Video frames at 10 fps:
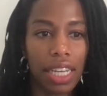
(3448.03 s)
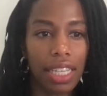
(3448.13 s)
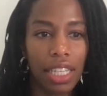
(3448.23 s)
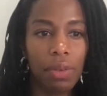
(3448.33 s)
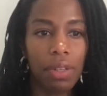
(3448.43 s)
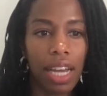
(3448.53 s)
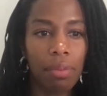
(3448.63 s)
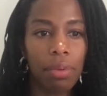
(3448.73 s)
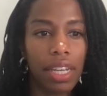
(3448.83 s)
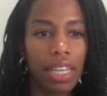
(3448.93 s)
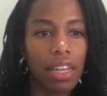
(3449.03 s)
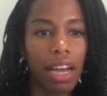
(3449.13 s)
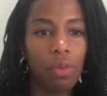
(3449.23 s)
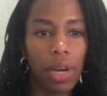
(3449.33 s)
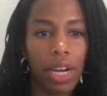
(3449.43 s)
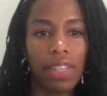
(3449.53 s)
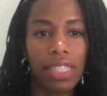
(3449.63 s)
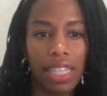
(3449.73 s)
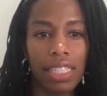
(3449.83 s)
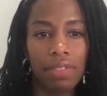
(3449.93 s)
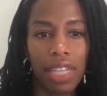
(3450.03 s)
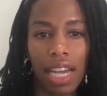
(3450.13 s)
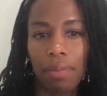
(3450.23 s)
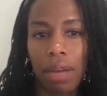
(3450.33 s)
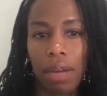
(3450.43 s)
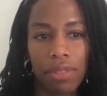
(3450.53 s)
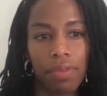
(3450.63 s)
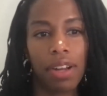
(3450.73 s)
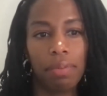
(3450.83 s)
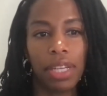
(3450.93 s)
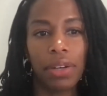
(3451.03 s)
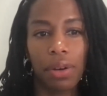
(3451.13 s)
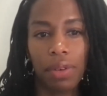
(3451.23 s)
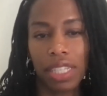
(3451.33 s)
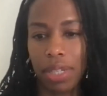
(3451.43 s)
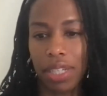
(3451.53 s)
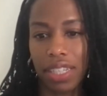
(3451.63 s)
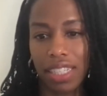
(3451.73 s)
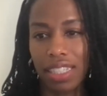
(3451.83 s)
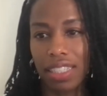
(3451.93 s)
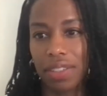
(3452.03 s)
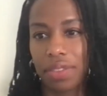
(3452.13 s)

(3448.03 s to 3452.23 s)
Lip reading: Can you elaborate on where this sense of time comes from in your own experience?